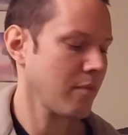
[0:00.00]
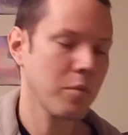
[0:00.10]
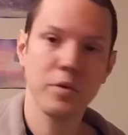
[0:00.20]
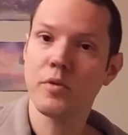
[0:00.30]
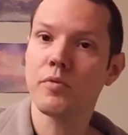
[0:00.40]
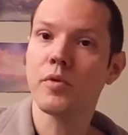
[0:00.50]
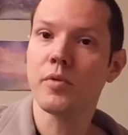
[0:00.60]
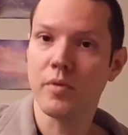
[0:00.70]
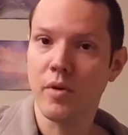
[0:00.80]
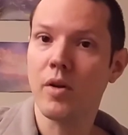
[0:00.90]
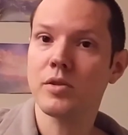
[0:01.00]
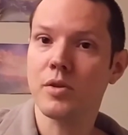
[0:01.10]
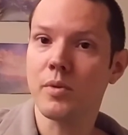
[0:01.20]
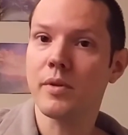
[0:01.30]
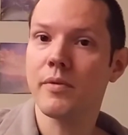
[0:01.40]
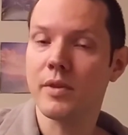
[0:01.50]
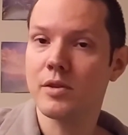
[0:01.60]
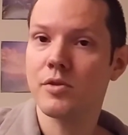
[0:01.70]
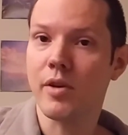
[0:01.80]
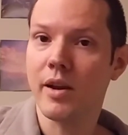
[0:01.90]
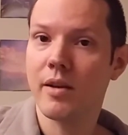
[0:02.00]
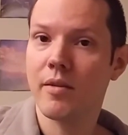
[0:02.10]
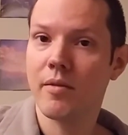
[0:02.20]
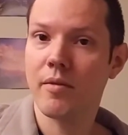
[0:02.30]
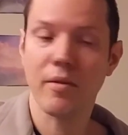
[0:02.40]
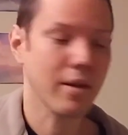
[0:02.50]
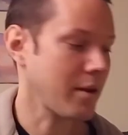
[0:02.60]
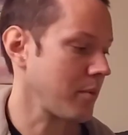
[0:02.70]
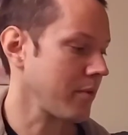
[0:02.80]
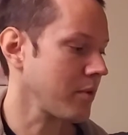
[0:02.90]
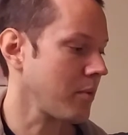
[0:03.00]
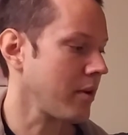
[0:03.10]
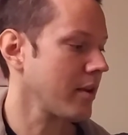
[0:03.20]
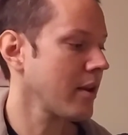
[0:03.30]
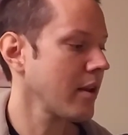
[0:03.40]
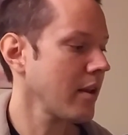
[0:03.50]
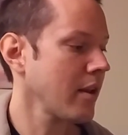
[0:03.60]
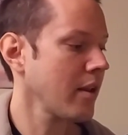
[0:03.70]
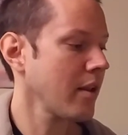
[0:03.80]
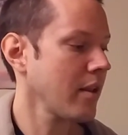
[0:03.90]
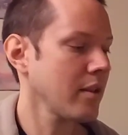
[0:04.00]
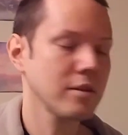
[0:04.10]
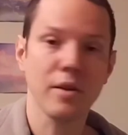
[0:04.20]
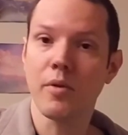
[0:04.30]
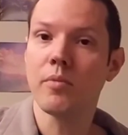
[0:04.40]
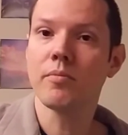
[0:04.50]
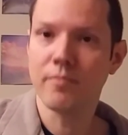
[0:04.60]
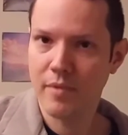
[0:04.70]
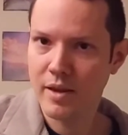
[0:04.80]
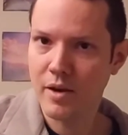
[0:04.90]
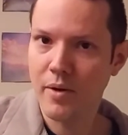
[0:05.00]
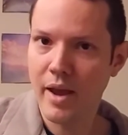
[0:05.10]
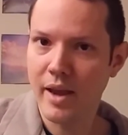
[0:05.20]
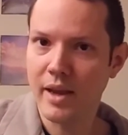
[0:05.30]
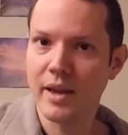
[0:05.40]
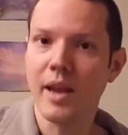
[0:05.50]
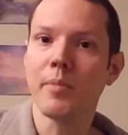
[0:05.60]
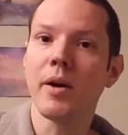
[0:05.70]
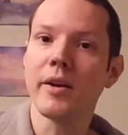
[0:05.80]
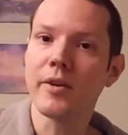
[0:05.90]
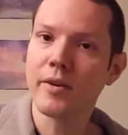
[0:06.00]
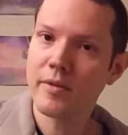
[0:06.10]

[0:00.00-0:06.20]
with your root also on the 5th string, okay, wherever you want. So, A minor.